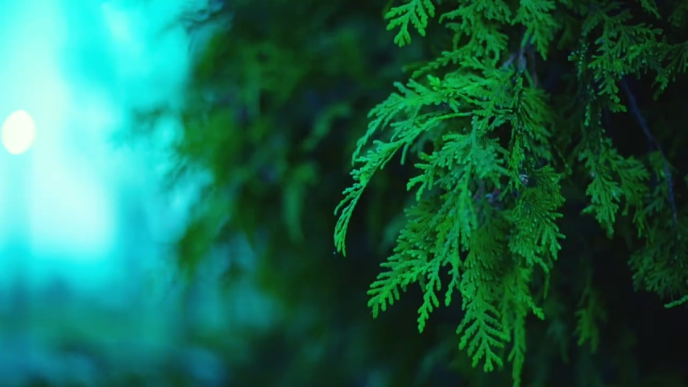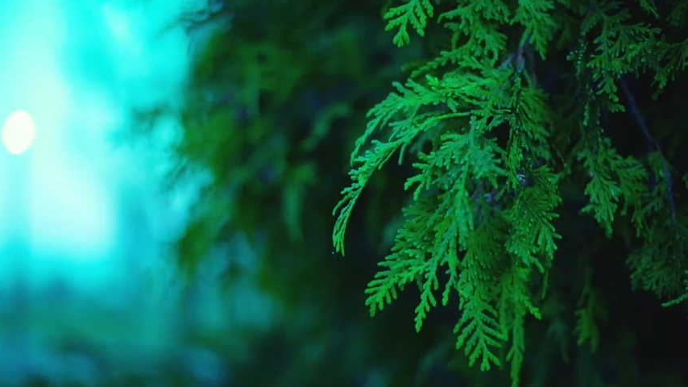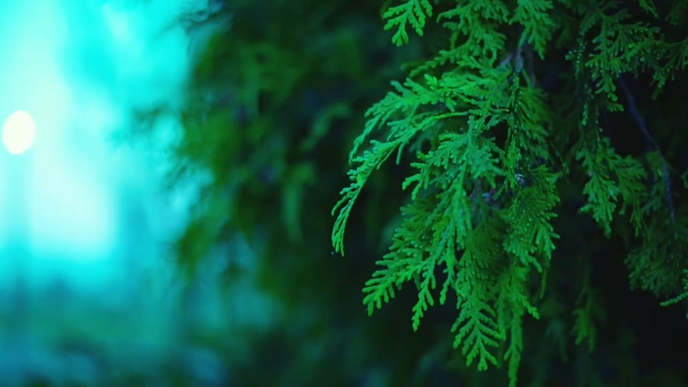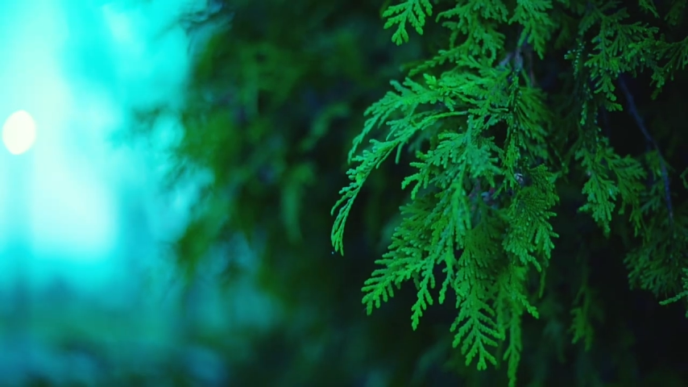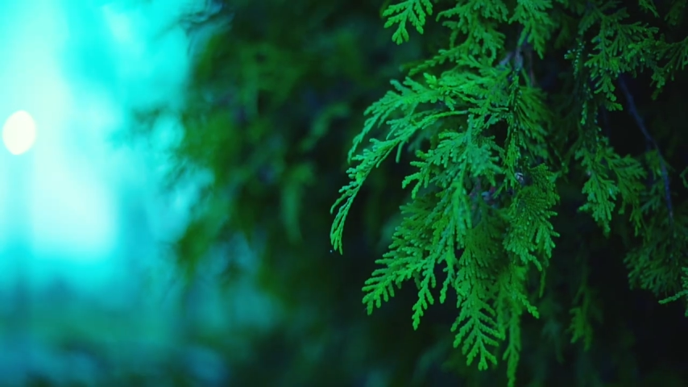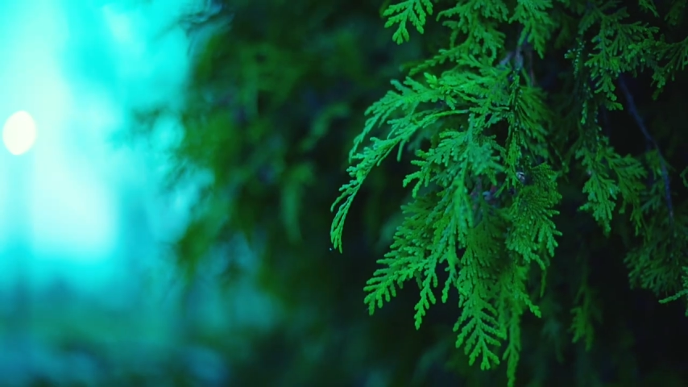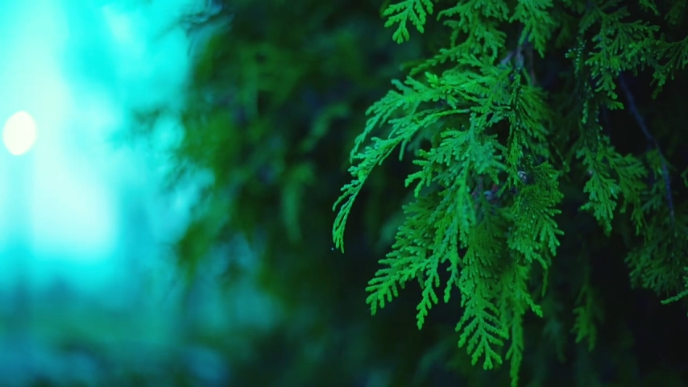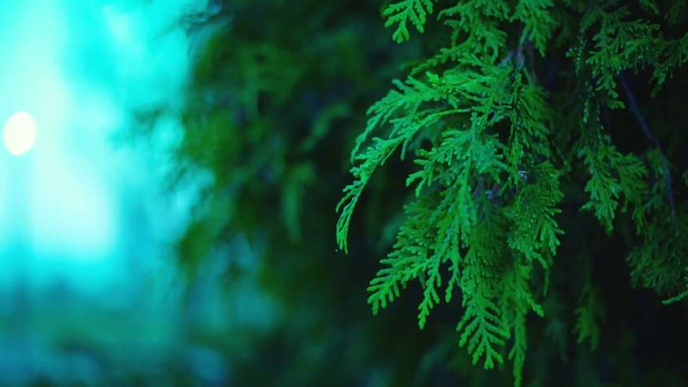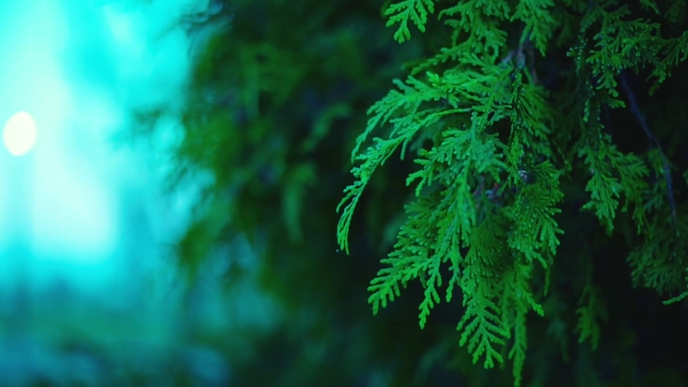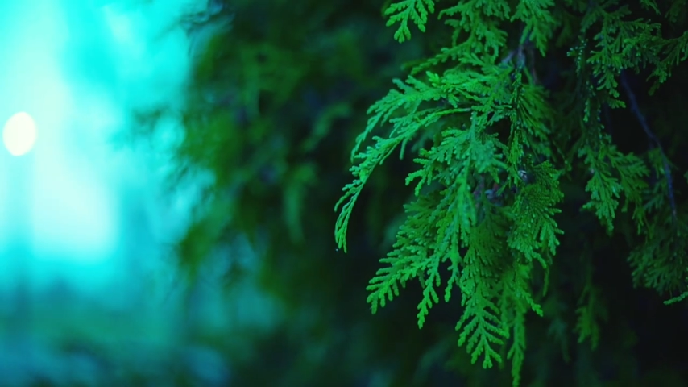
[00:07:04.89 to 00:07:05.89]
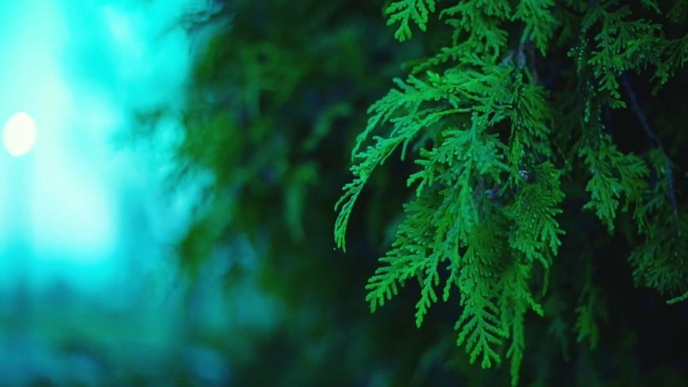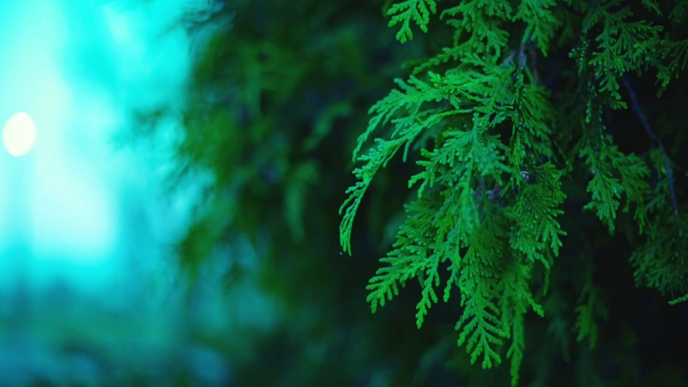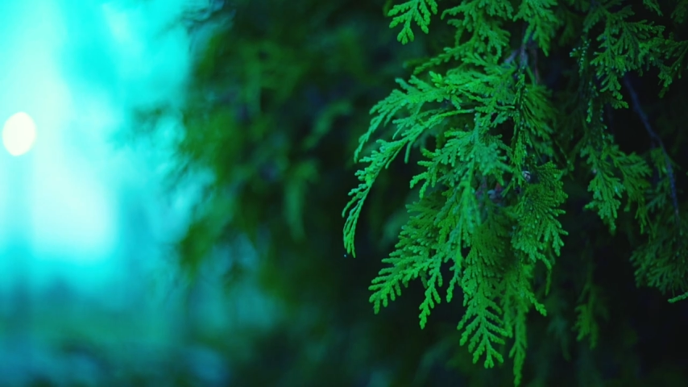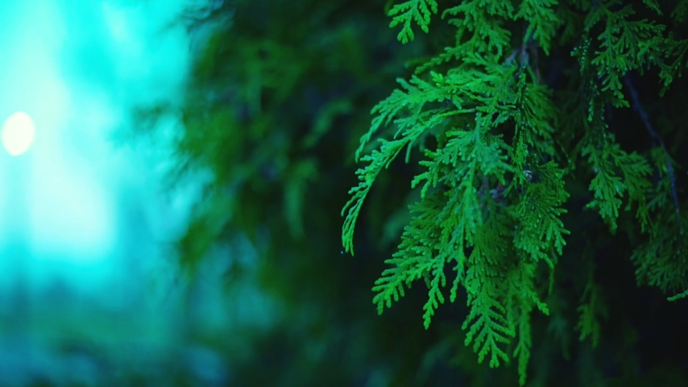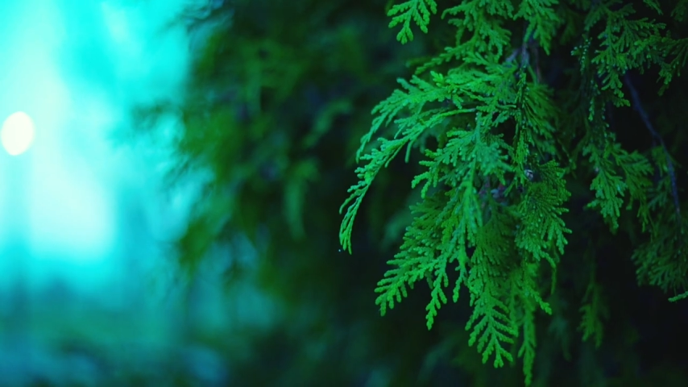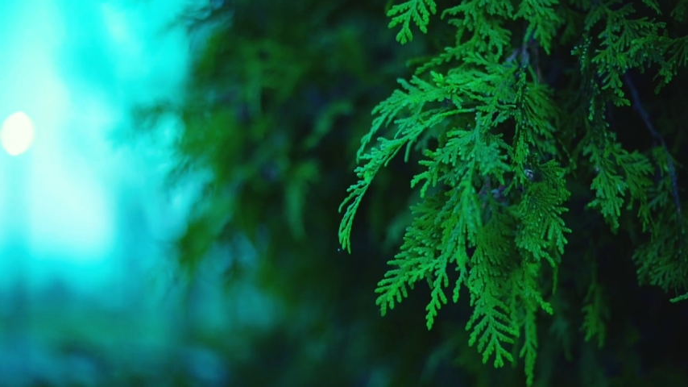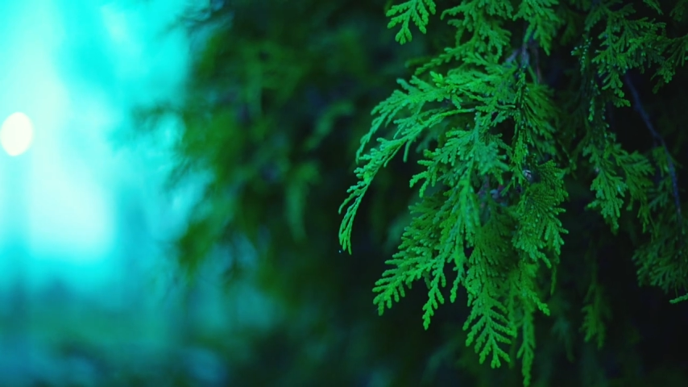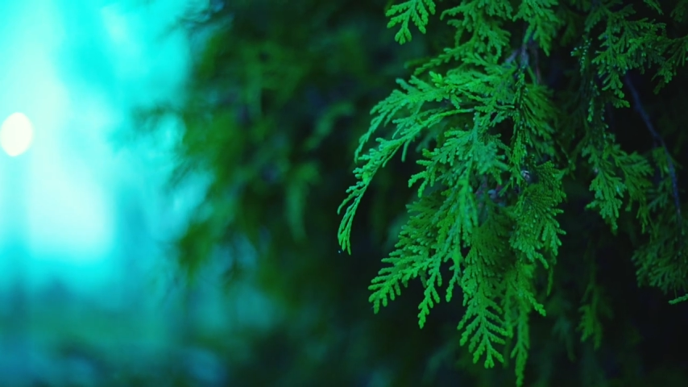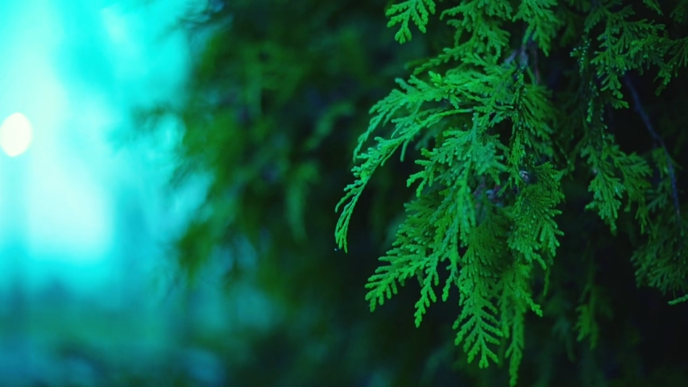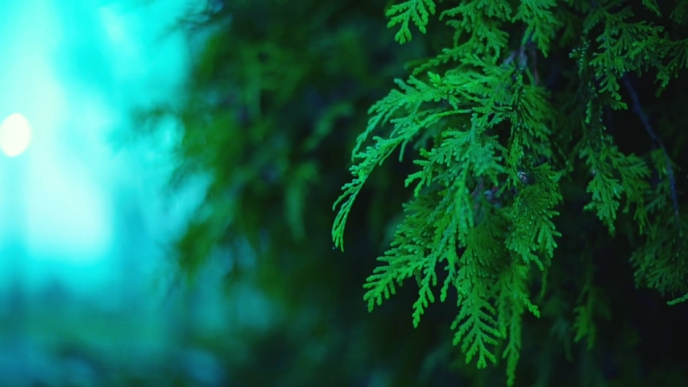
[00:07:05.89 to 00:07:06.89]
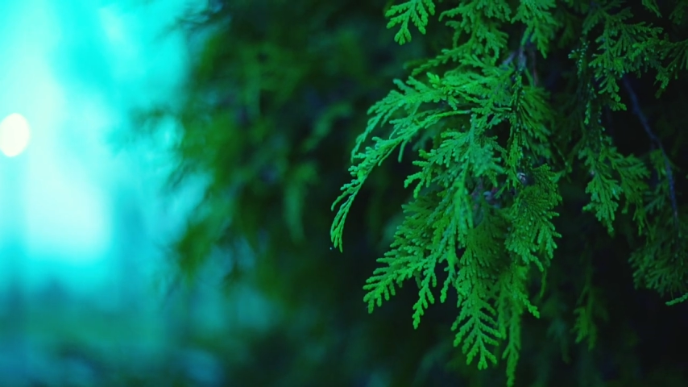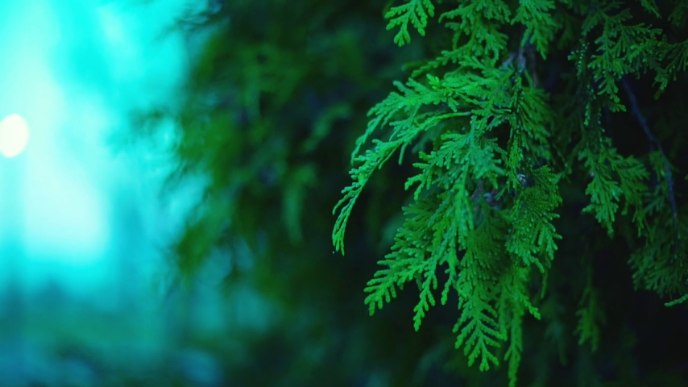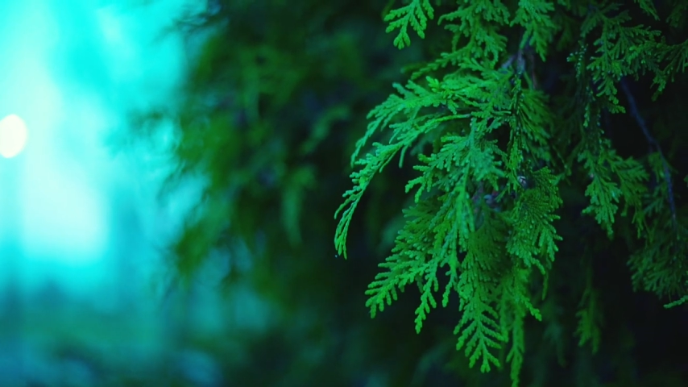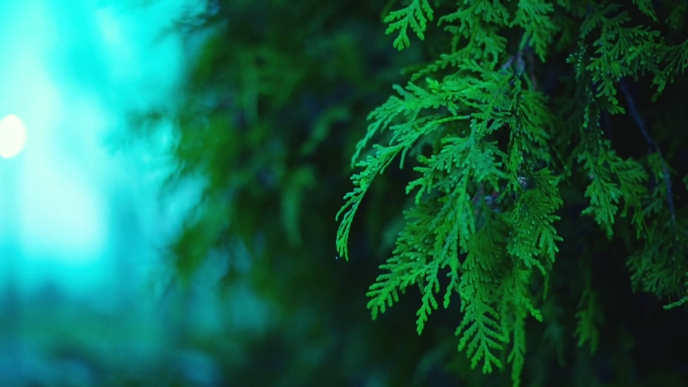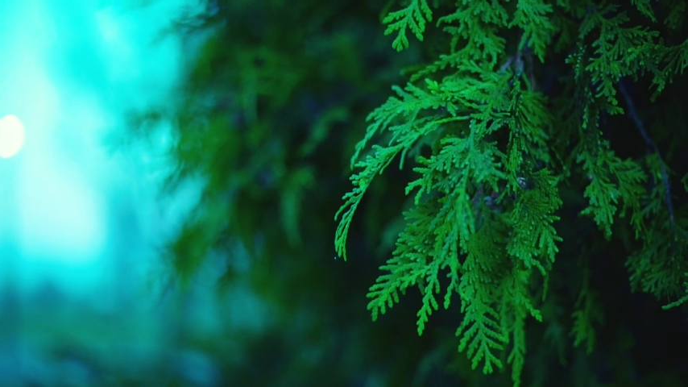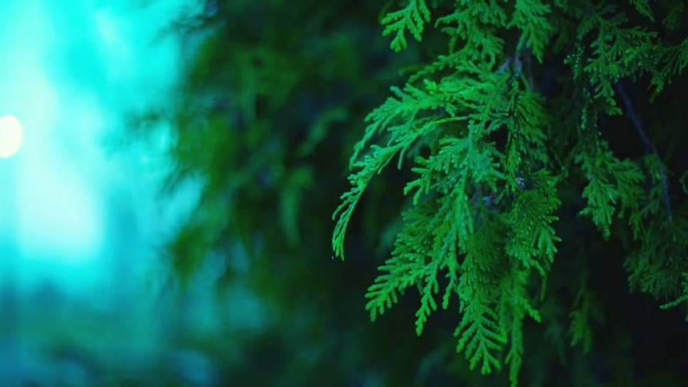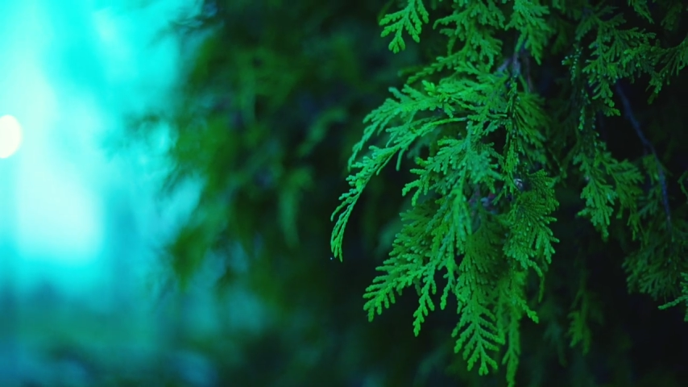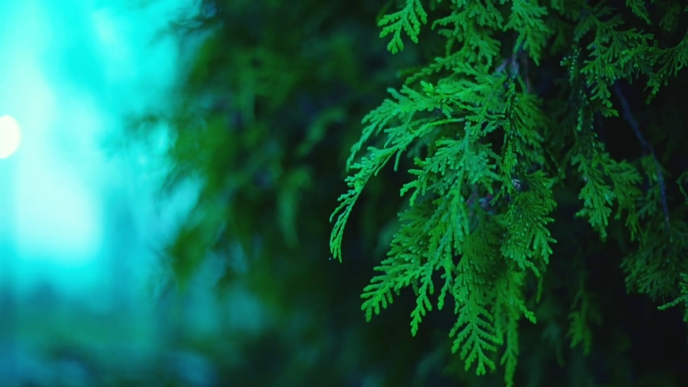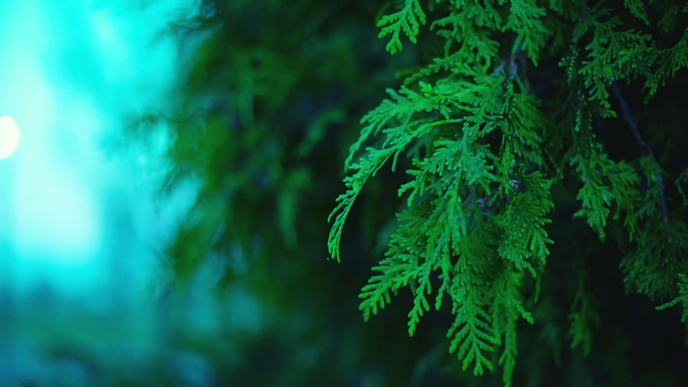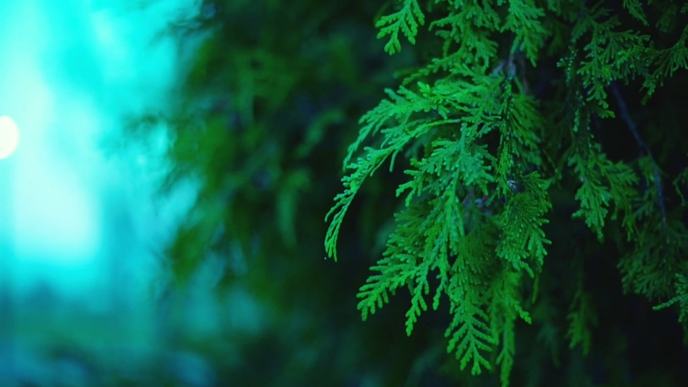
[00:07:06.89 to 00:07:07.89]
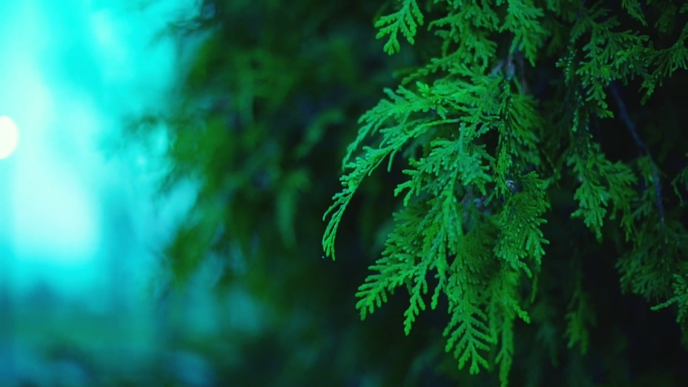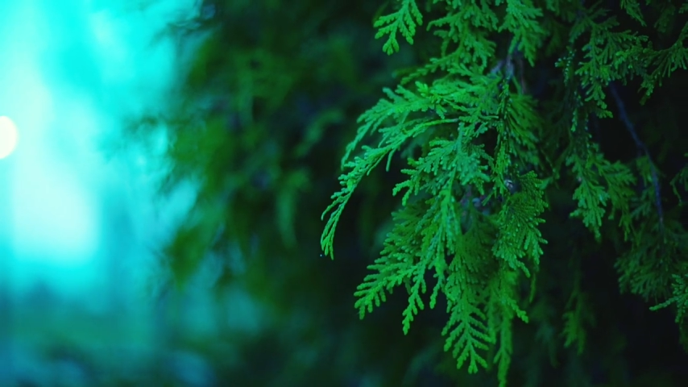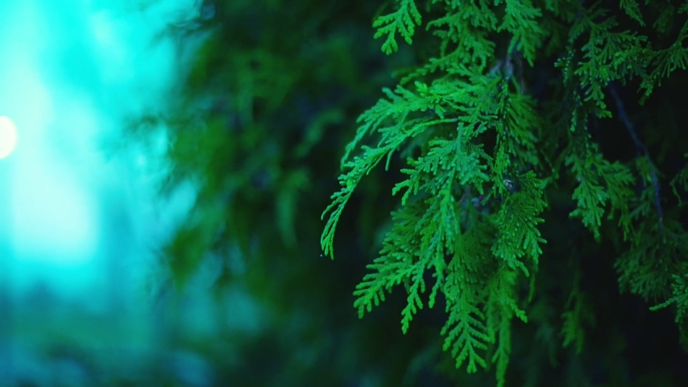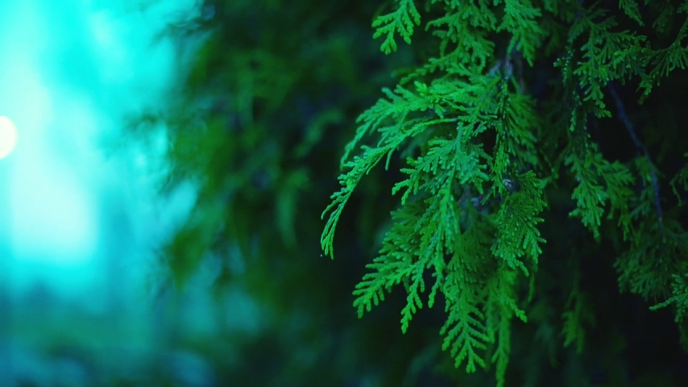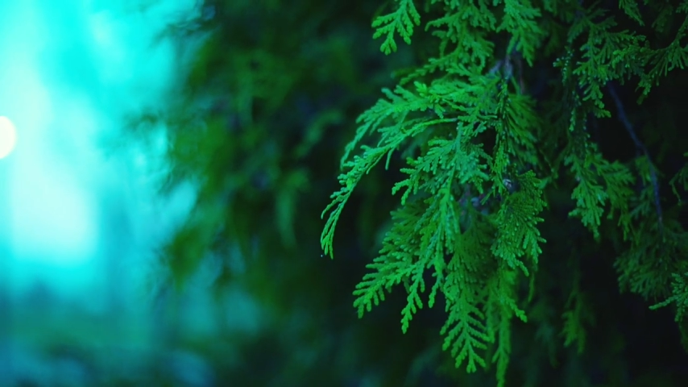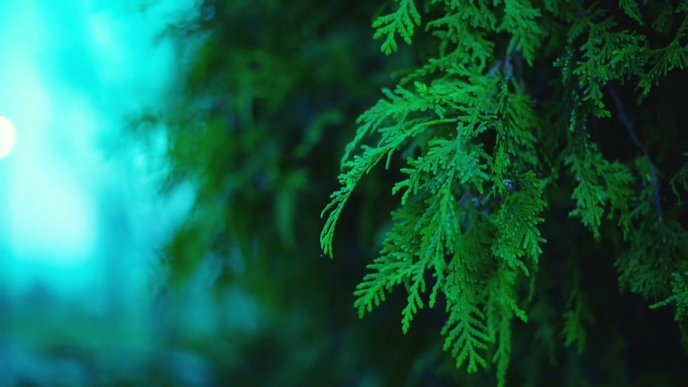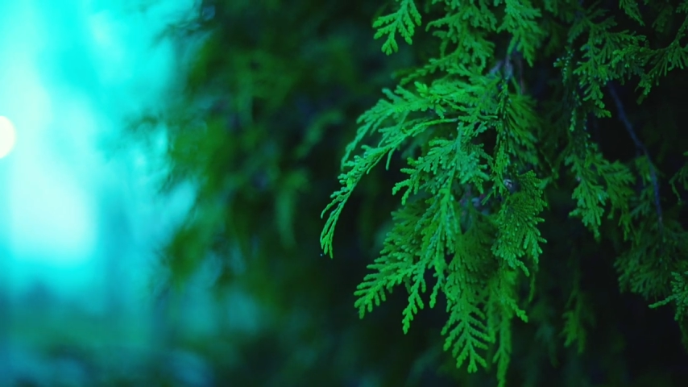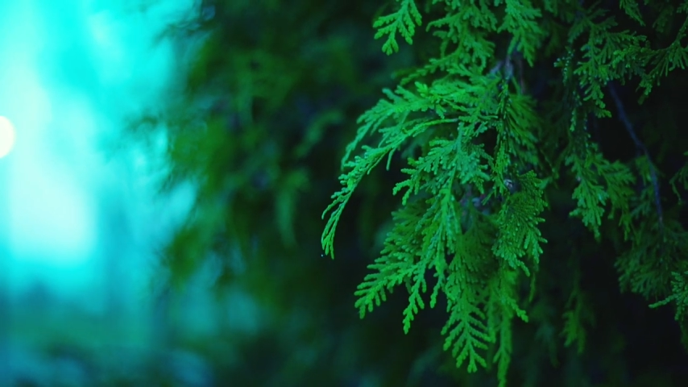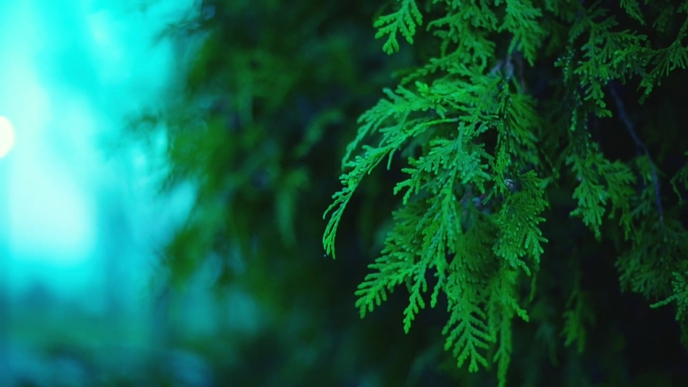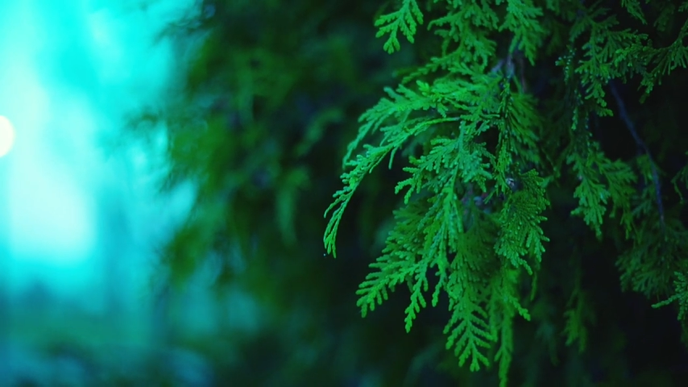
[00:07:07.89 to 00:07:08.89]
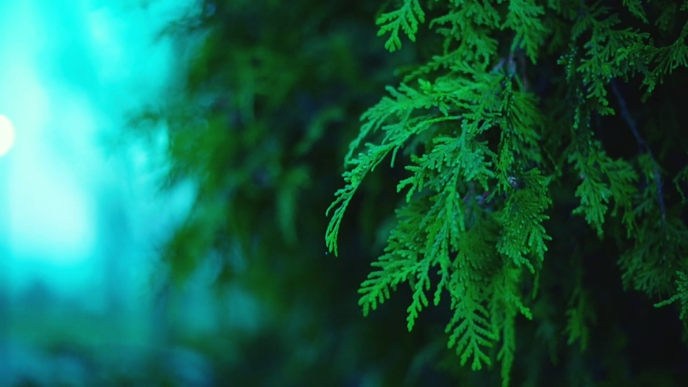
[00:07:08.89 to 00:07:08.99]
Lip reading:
No face is visible, so there are no lips to read.